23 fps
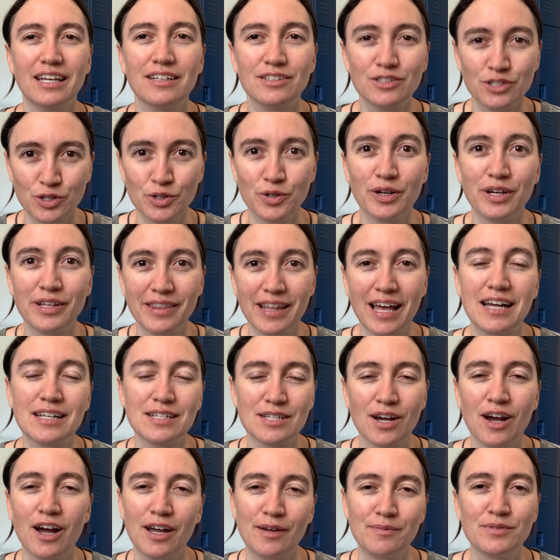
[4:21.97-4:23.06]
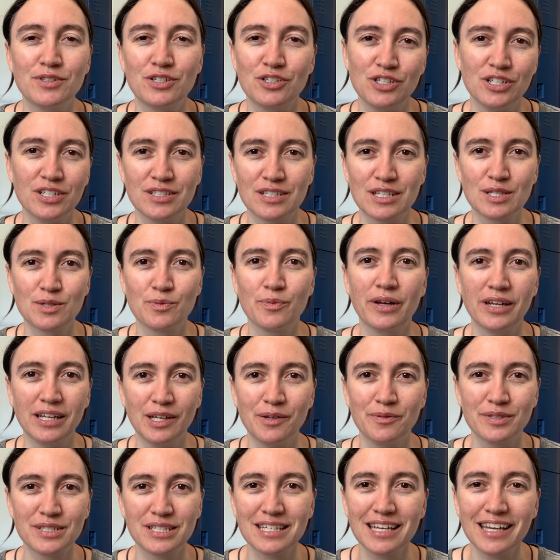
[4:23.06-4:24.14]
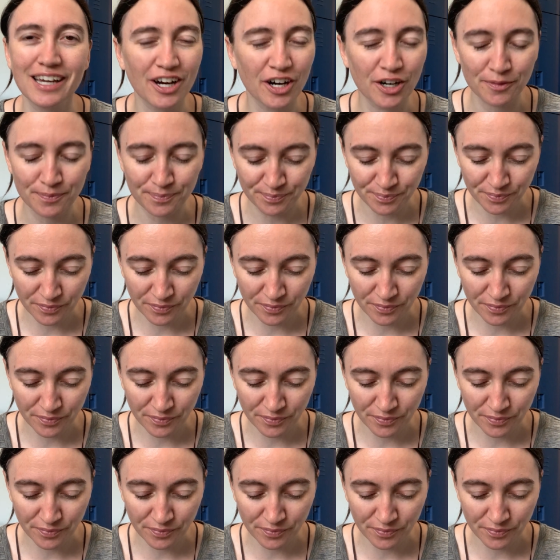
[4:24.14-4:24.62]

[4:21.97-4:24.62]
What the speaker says: during that time to Jesus when he was here.